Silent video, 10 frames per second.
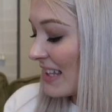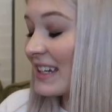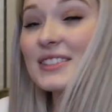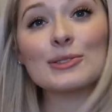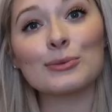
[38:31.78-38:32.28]
think
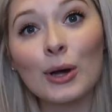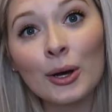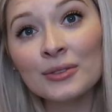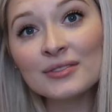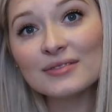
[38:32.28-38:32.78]
it's
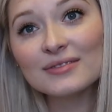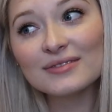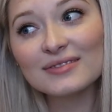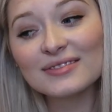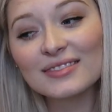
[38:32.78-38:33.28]
grown
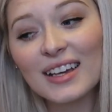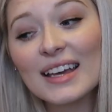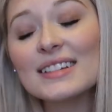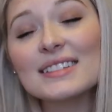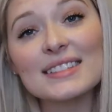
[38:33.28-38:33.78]

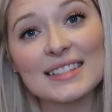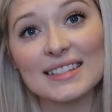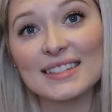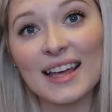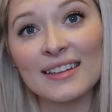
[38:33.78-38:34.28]

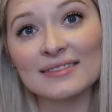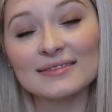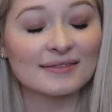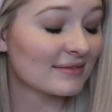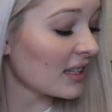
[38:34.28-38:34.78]
since then
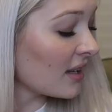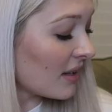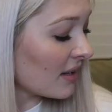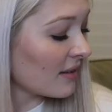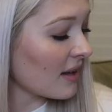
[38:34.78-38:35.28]

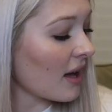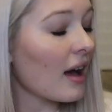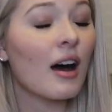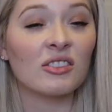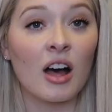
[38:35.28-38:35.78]

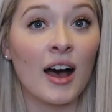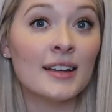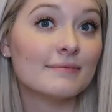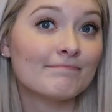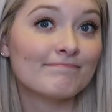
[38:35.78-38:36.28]
a
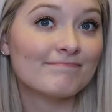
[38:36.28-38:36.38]
lot.